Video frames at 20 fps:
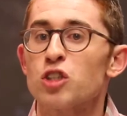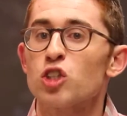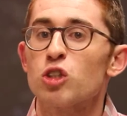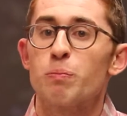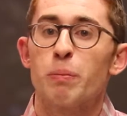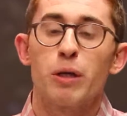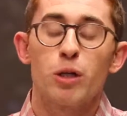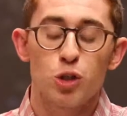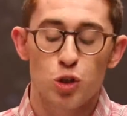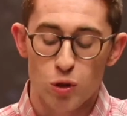
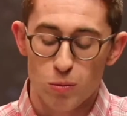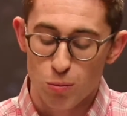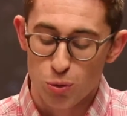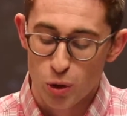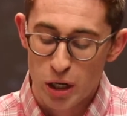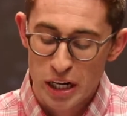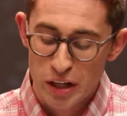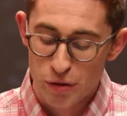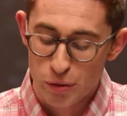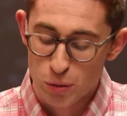spiritual
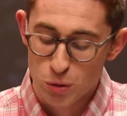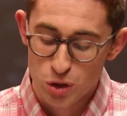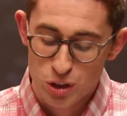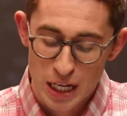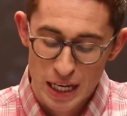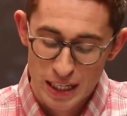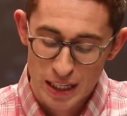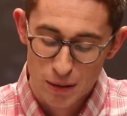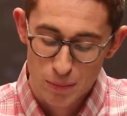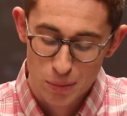breakthroughs
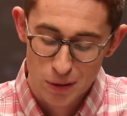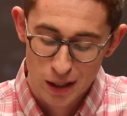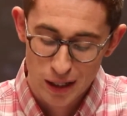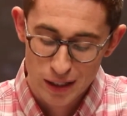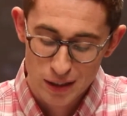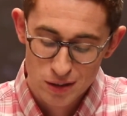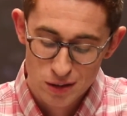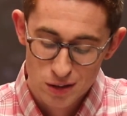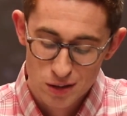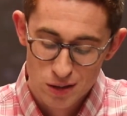taking
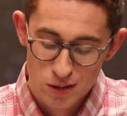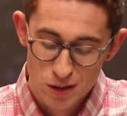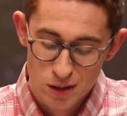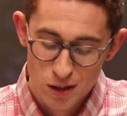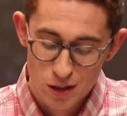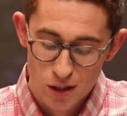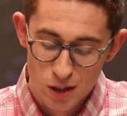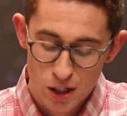place.